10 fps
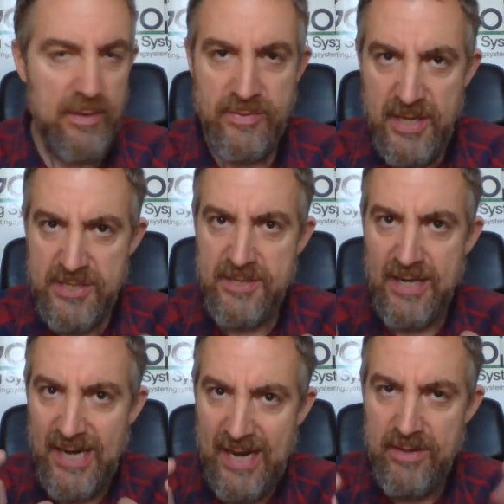This,
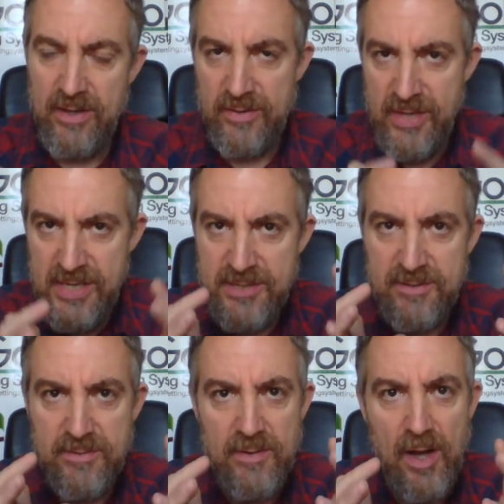these
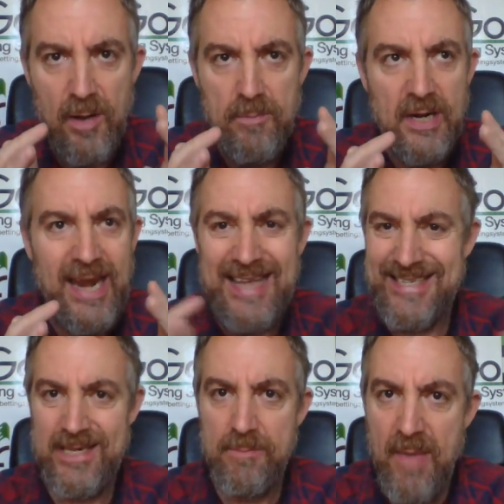um,
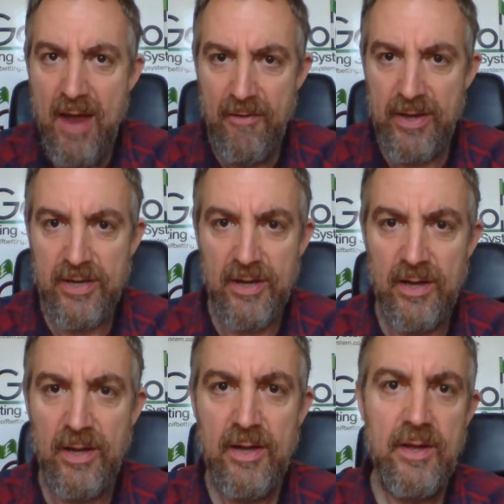Latin
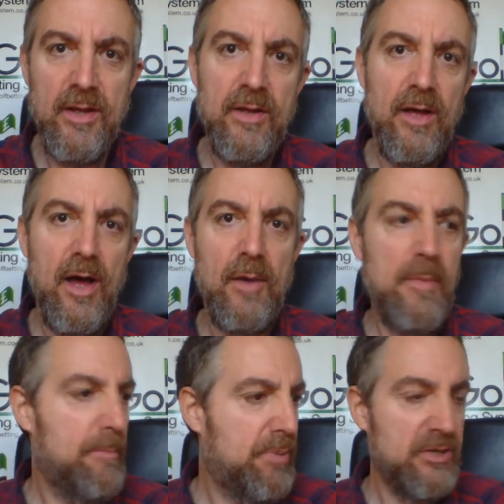America um,
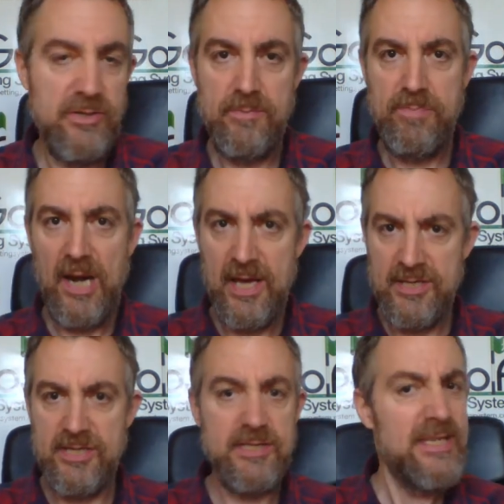
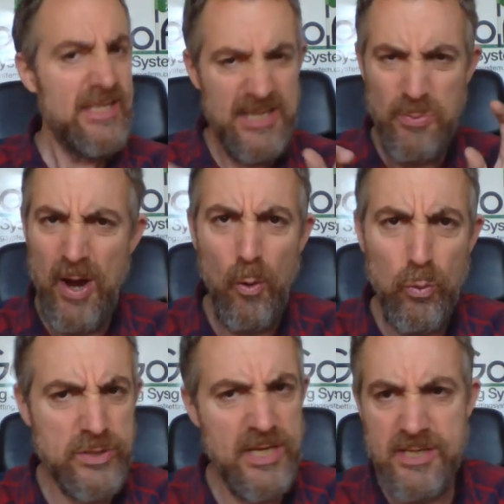places, this is where
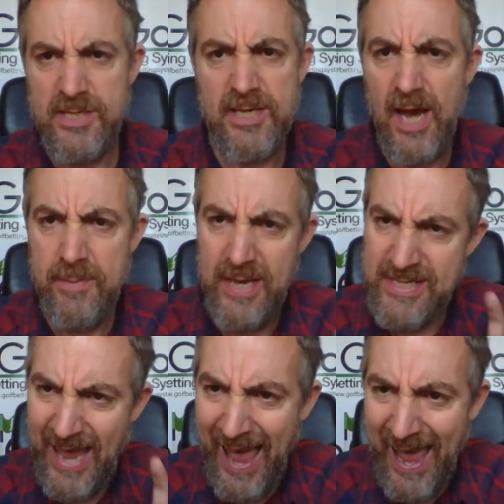Ortiz's game is
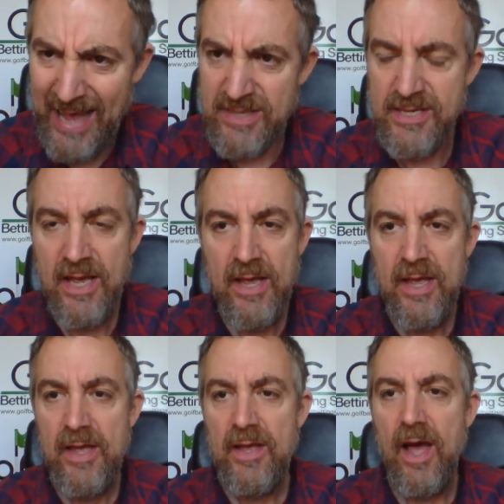at.
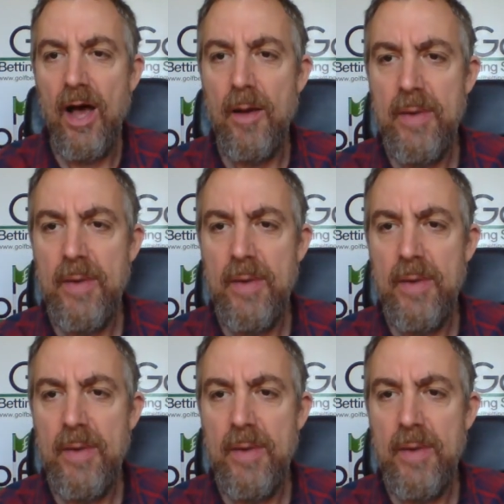Um,